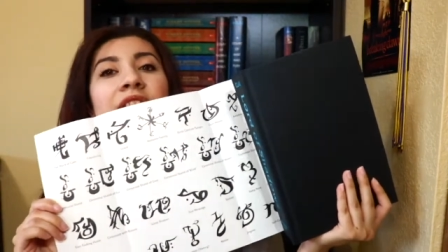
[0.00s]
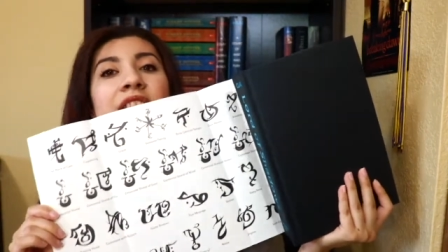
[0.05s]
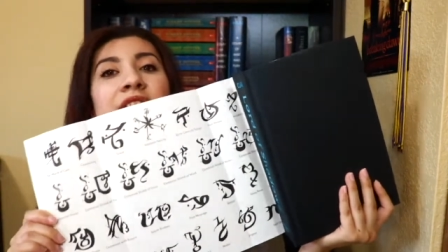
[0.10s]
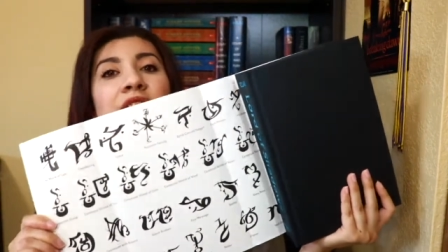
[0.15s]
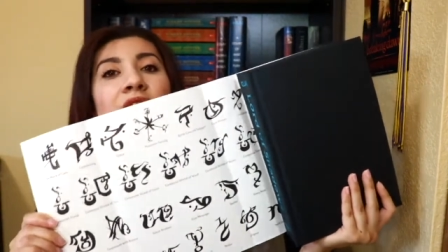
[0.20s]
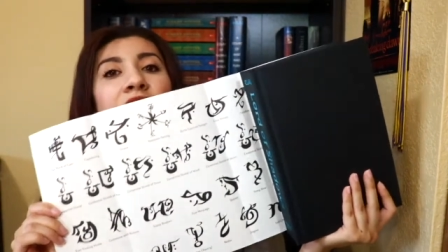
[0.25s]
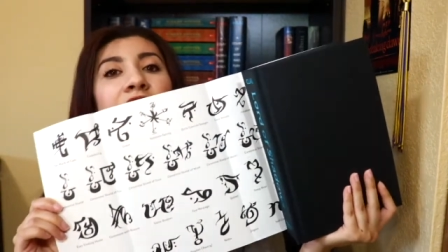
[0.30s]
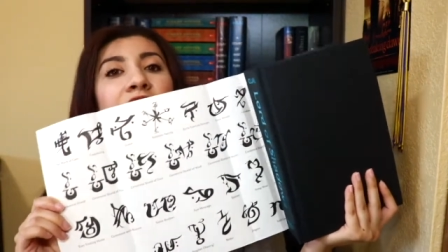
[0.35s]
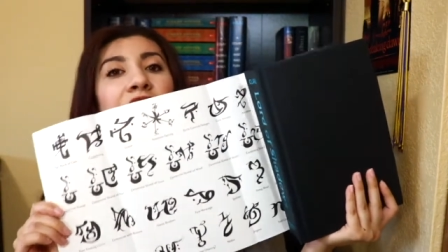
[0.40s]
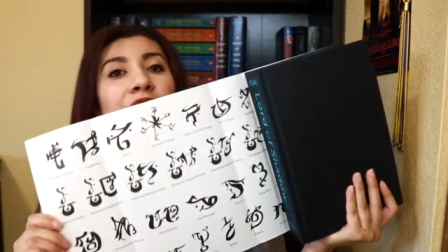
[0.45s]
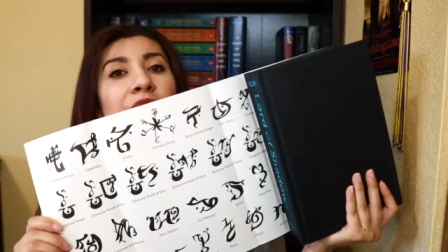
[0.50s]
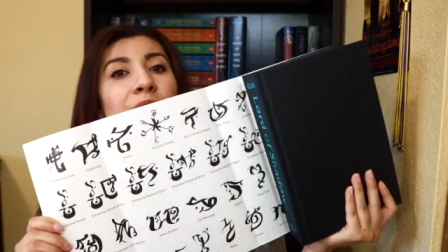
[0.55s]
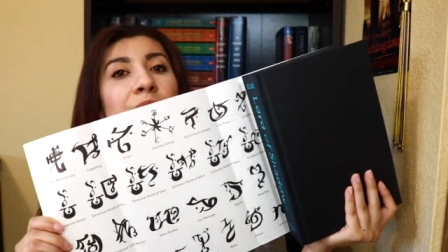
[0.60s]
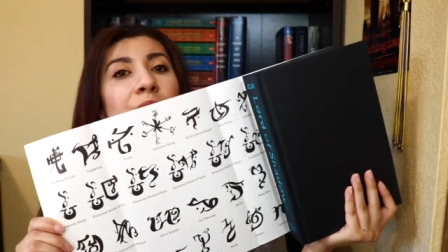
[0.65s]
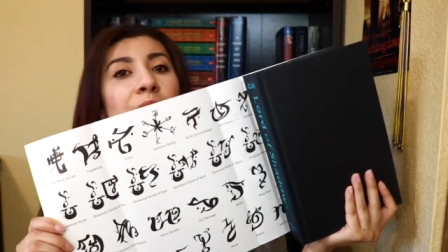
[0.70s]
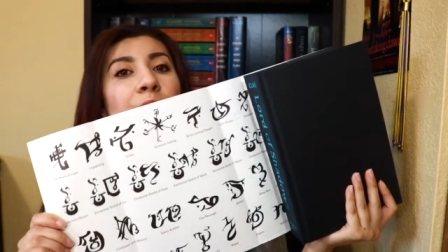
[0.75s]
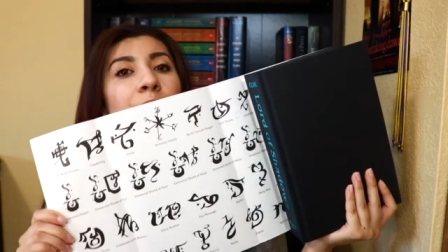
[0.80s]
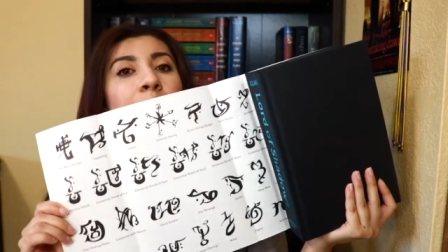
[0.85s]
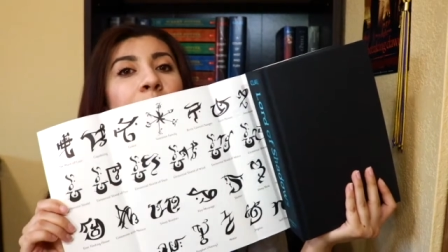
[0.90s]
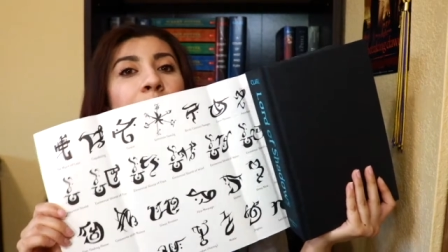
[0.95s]
these are
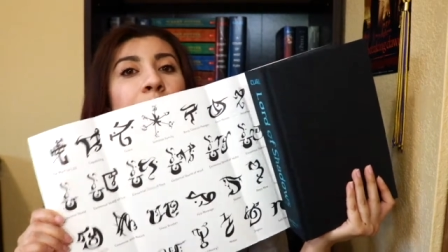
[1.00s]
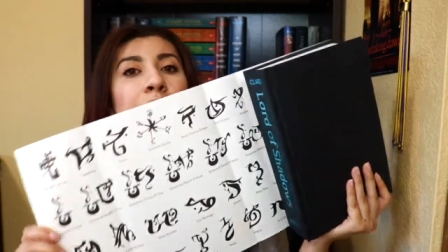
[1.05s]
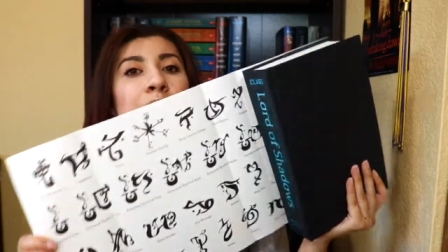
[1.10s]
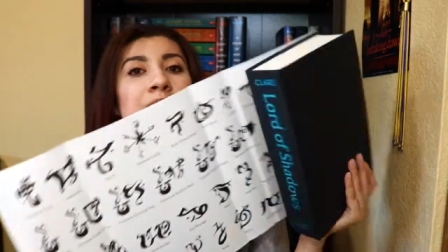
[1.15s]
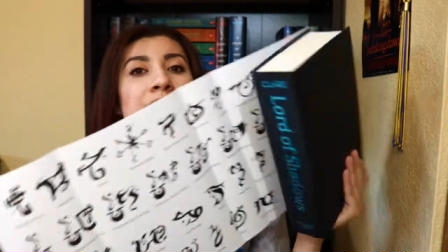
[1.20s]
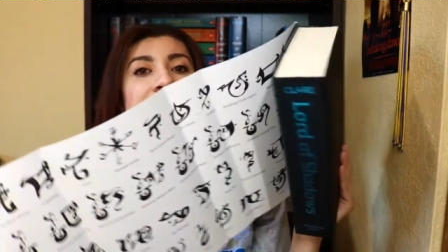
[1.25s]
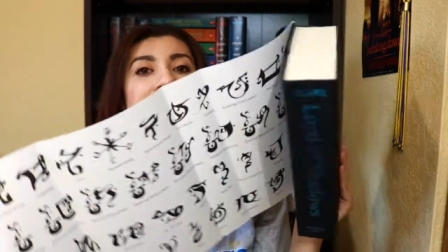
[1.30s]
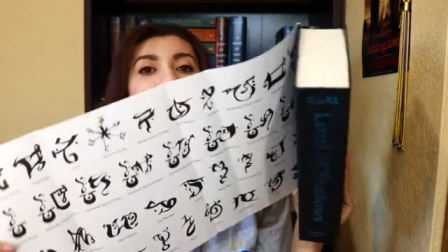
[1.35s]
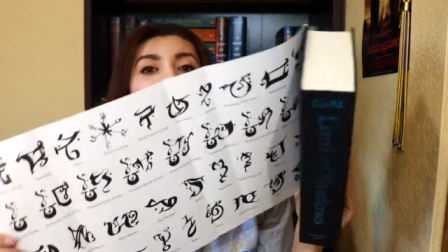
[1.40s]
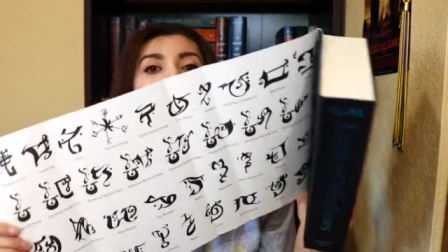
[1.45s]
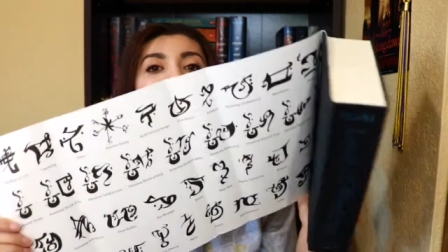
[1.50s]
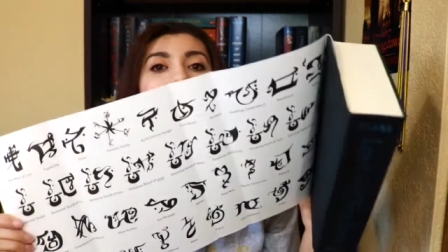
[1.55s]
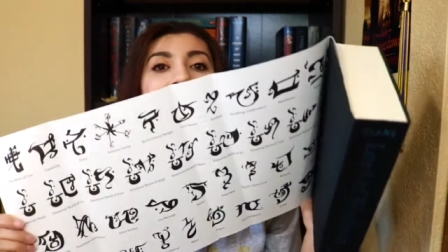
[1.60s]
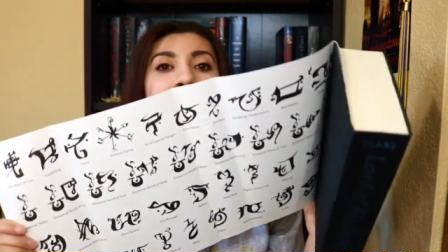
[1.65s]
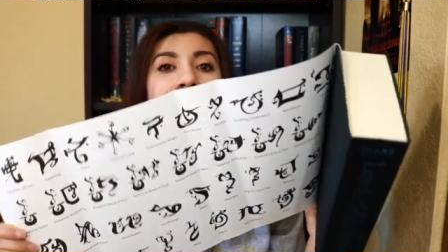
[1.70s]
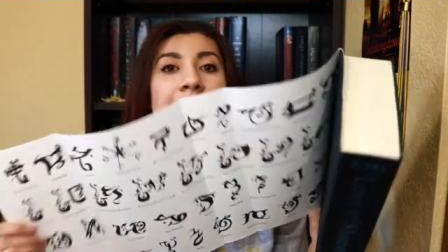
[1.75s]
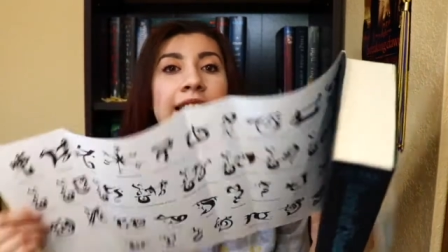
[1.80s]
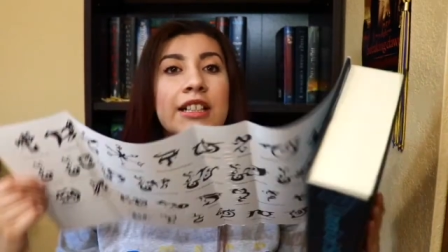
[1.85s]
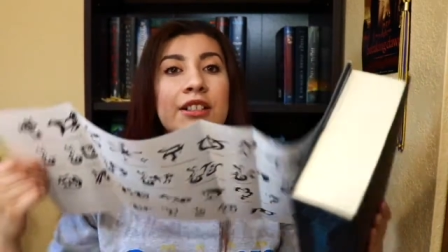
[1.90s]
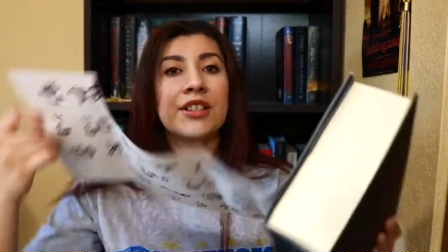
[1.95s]
new runes that
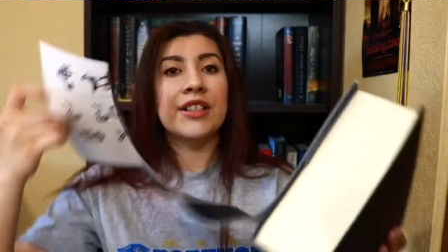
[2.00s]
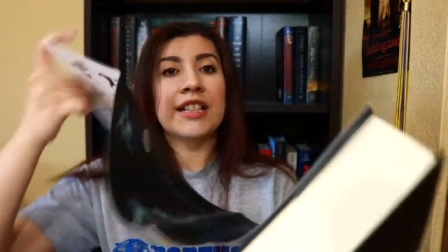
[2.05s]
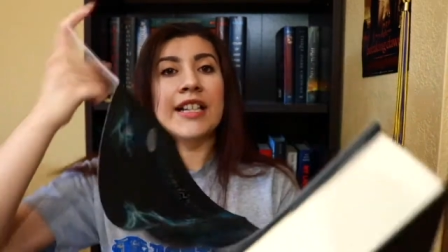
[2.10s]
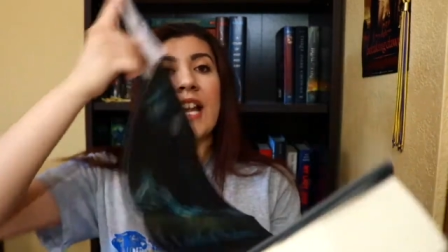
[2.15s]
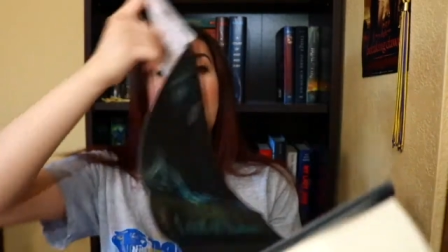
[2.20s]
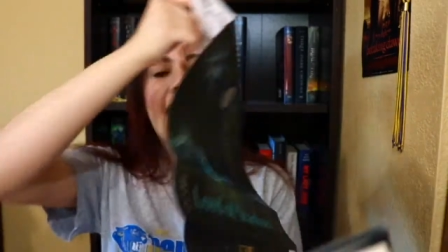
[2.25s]
Clary